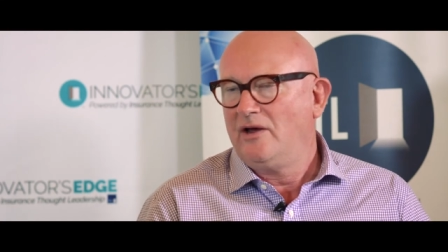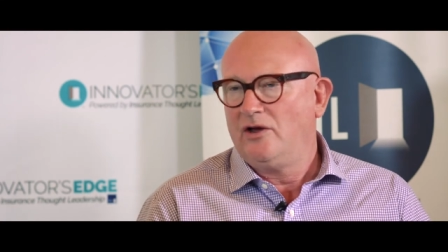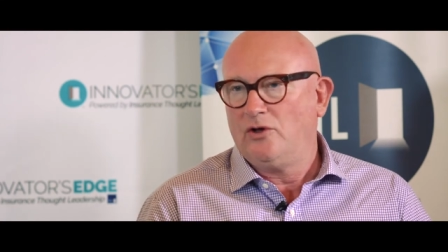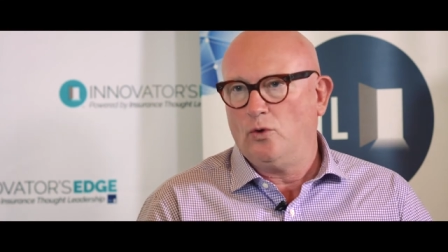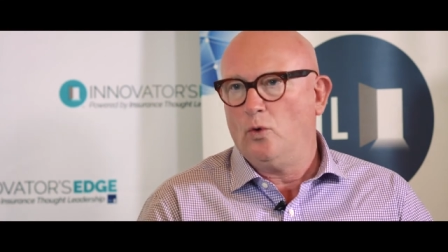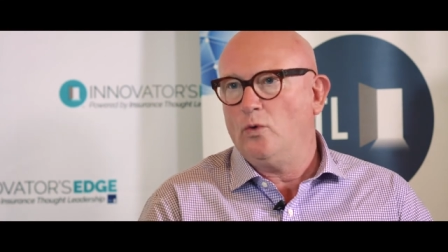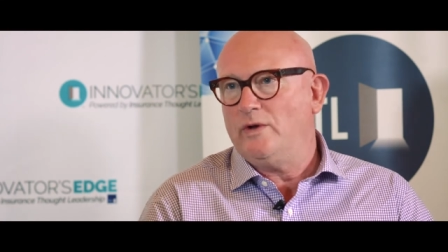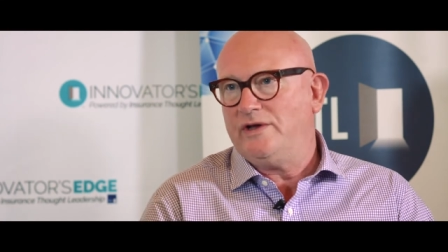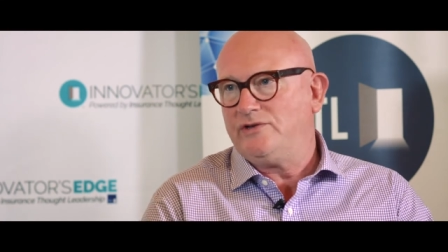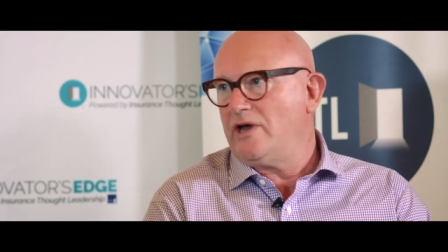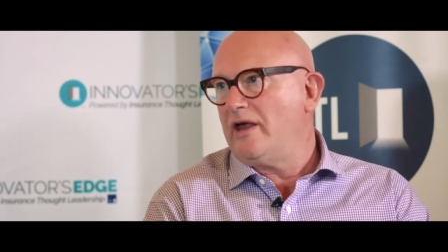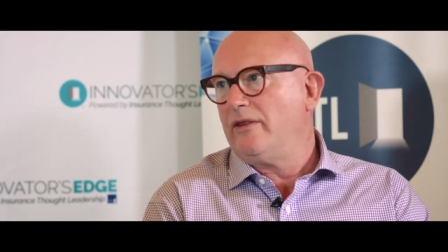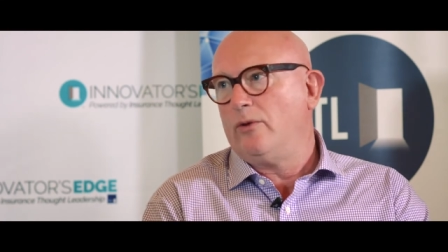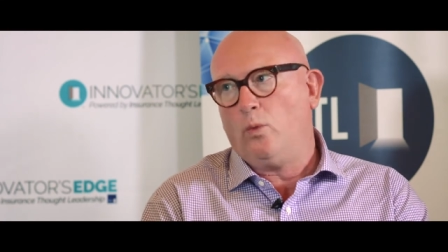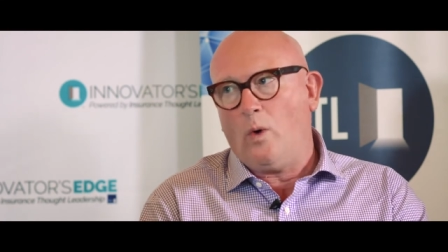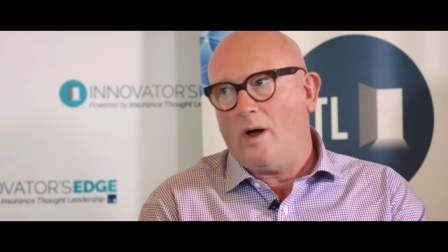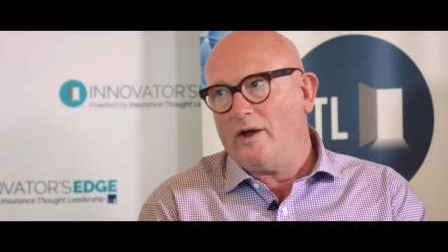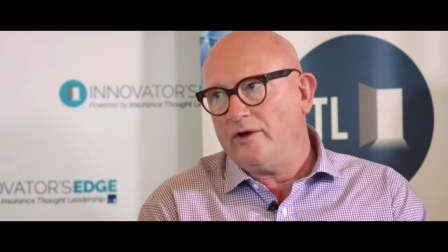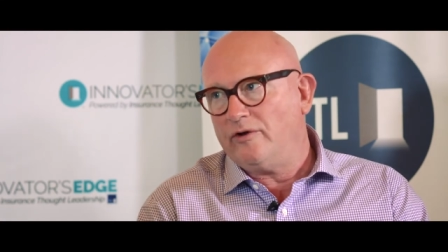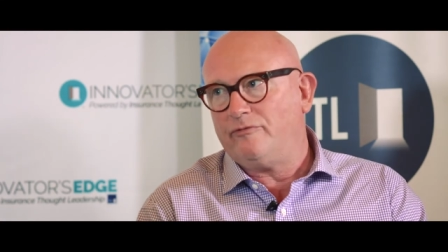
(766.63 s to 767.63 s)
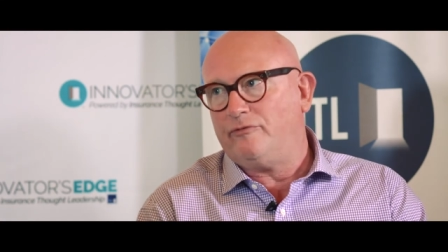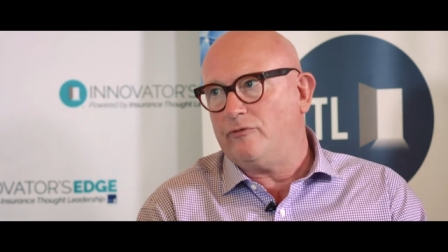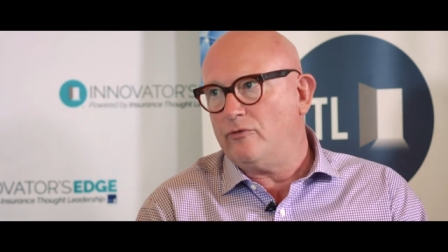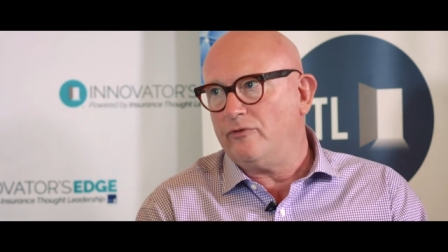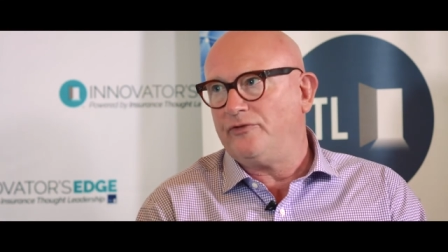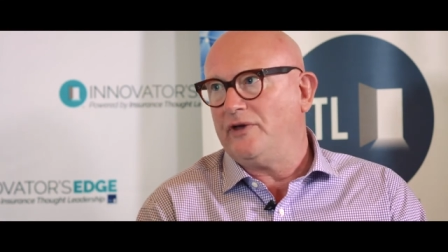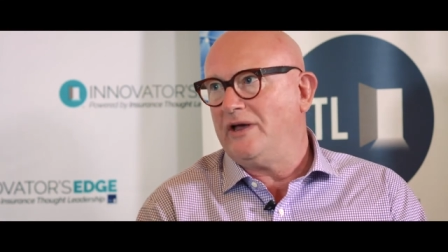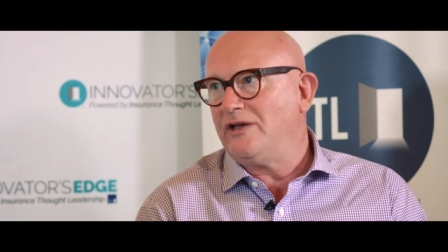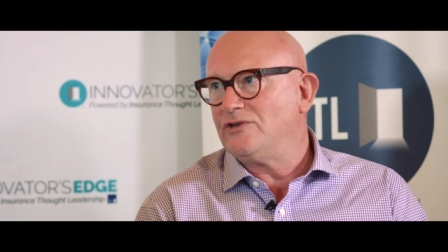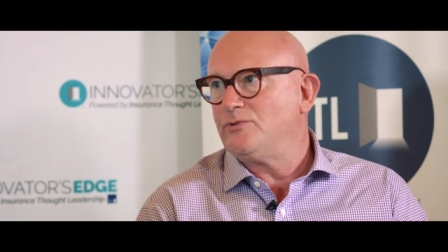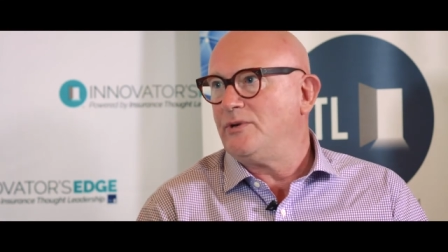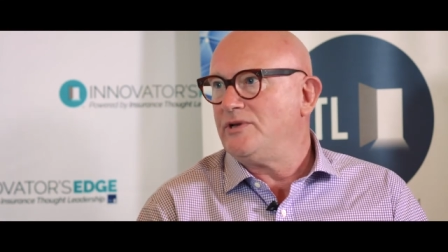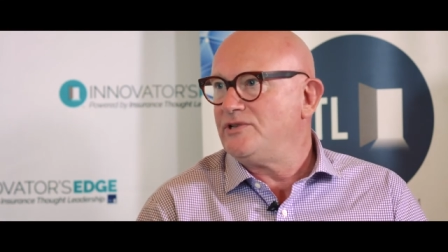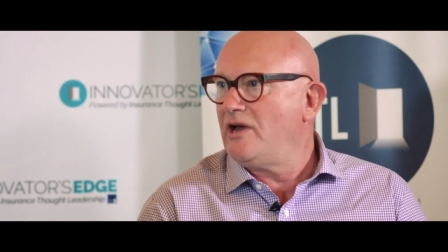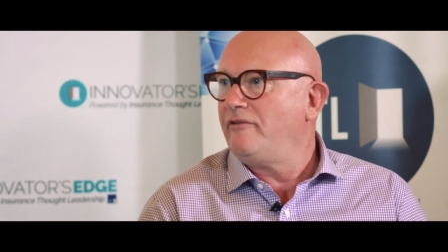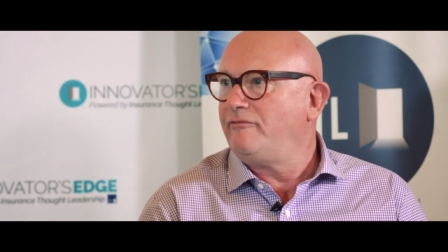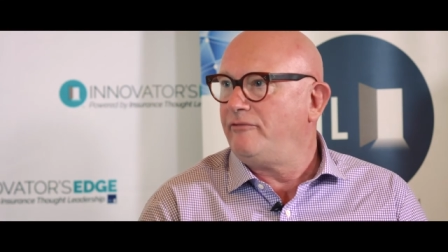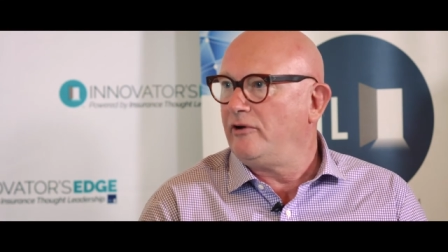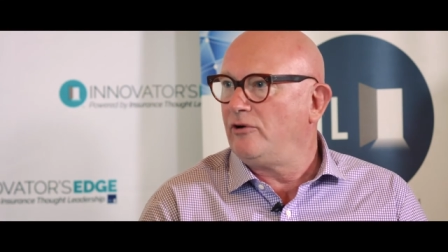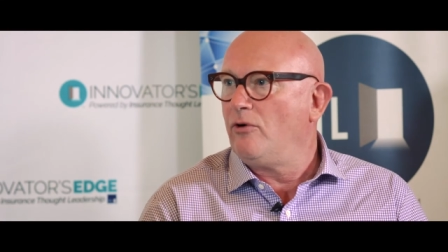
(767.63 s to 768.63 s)
and all these other wonderful things we
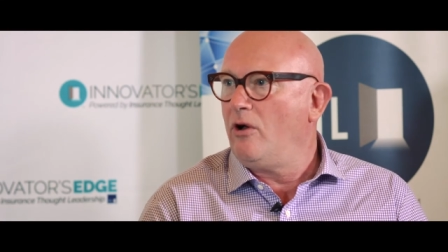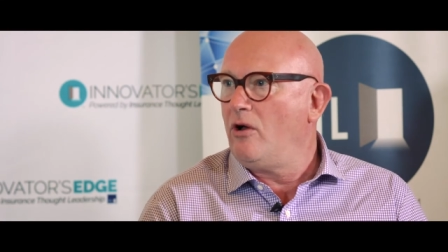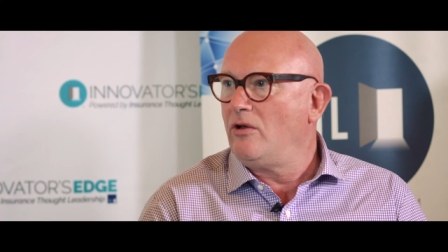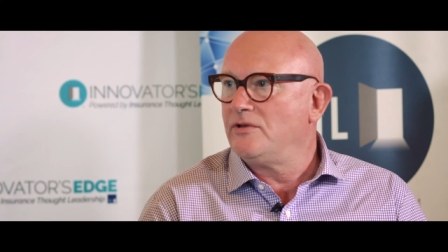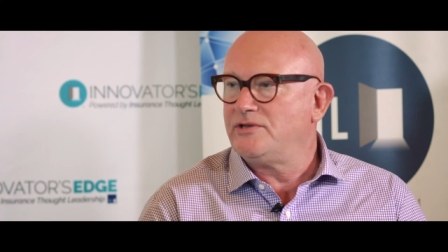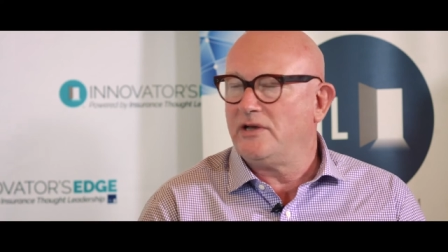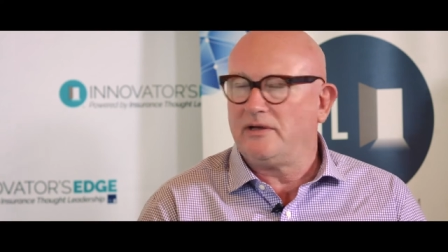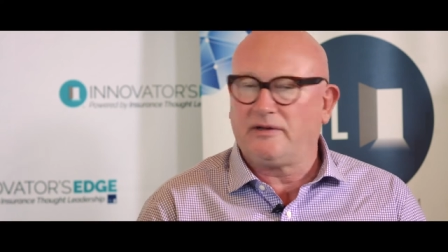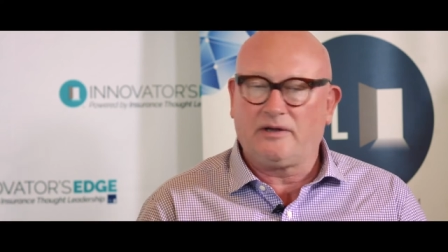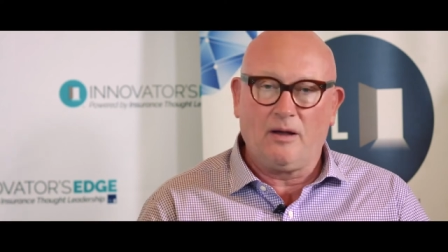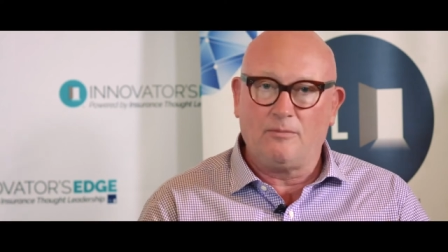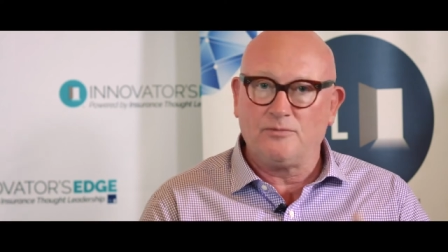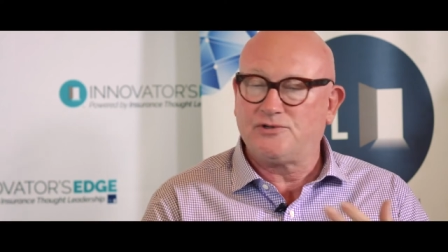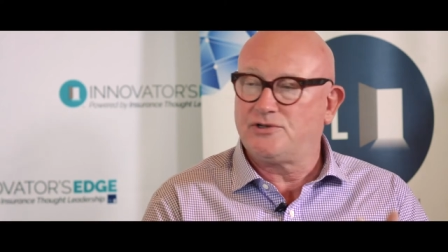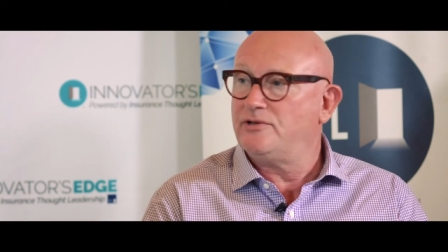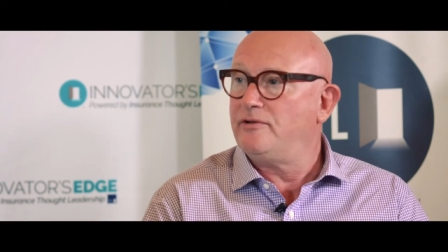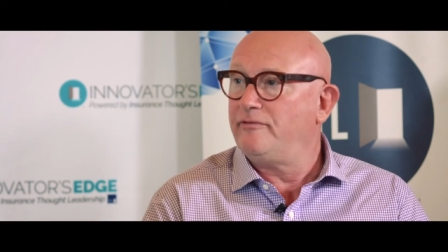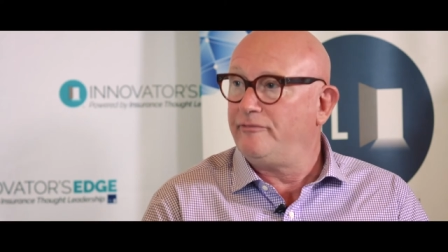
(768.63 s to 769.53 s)
take for granted comes to the